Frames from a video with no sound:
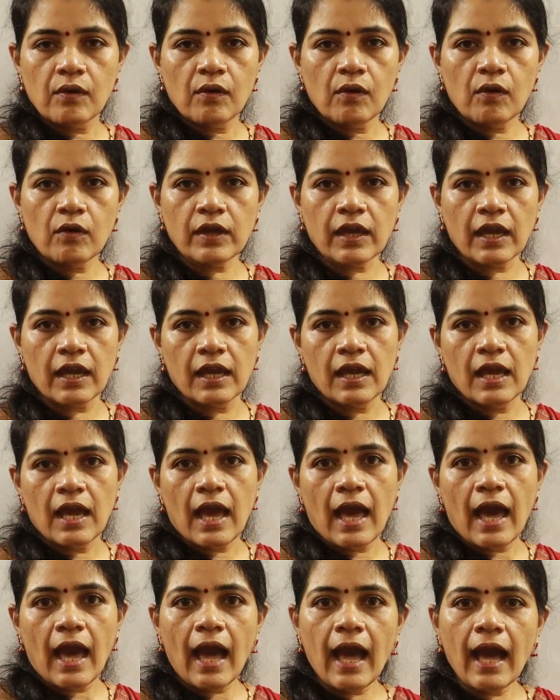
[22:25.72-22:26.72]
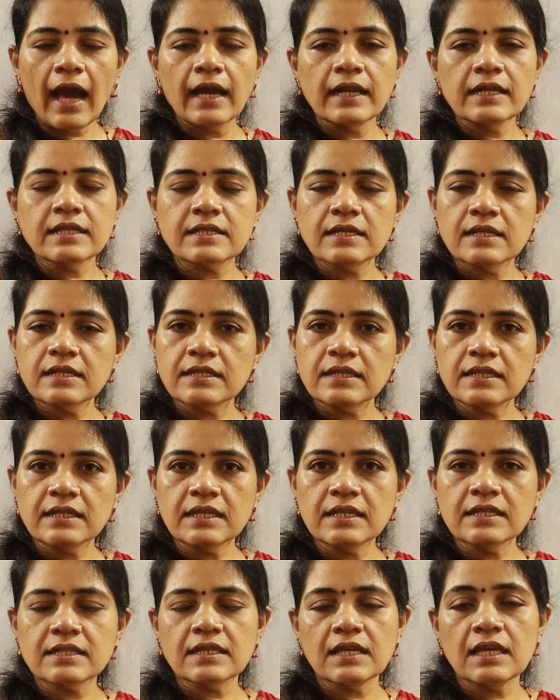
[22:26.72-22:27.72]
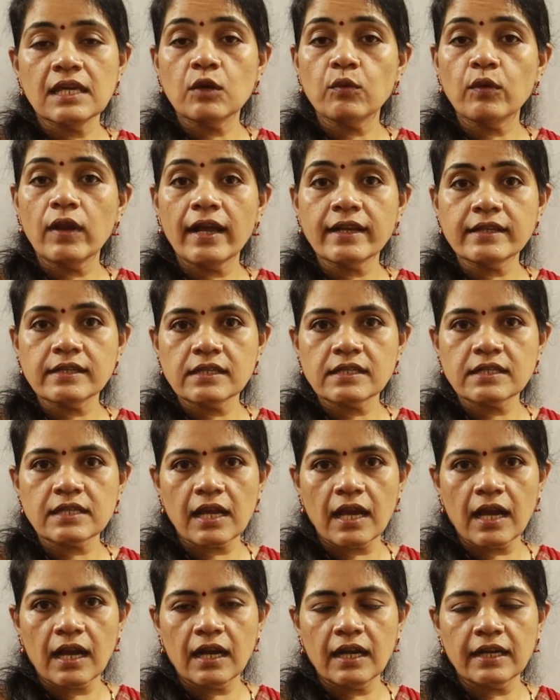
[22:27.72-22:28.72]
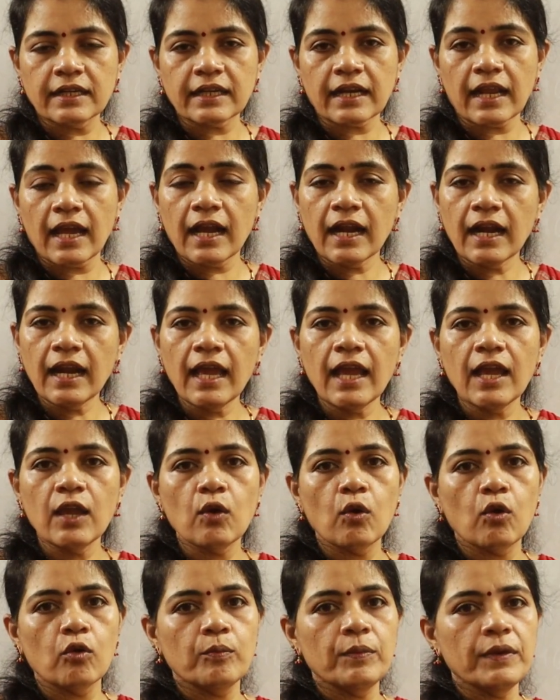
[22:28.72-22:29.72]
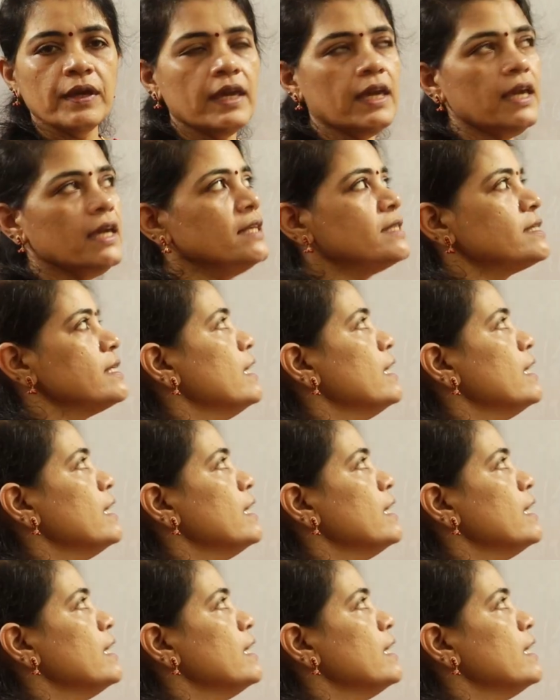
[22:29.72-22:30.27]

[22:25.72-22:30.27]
Okay, and since it is equilateral triangle, triangle AOB is